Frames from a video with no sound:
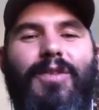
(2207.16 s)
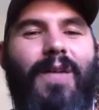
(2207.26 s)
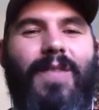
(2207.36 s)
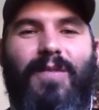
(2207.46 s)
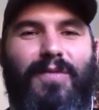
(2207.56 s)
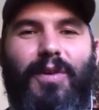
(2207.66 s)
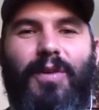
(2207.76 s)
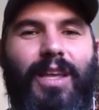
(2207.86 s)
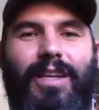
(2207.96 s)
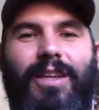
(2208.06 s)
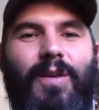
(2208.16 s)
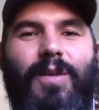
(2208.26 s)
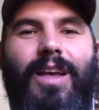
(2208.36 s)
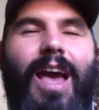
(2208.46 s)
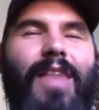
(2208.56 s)
do have that fear. Like
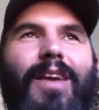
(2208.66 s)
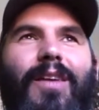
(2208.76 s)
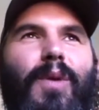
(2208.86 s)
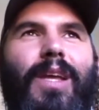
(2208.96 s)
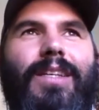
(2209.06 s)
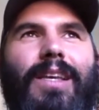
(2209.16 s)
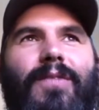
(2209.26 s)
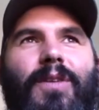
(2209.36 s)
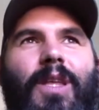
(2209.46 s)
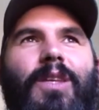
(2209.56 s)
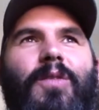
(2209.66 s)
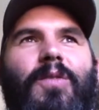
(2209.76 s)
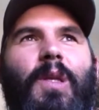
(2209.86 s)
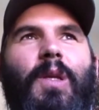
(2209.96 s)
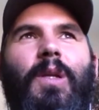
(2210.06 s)
I think everybody has that fear. Like you do
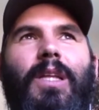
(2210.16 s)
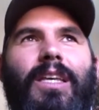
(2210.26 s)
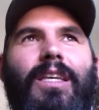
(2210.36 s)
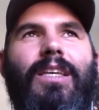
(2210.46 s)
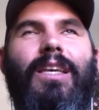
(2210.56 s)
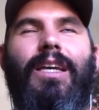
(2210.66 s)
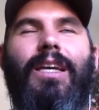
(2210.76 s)
feel a little icky.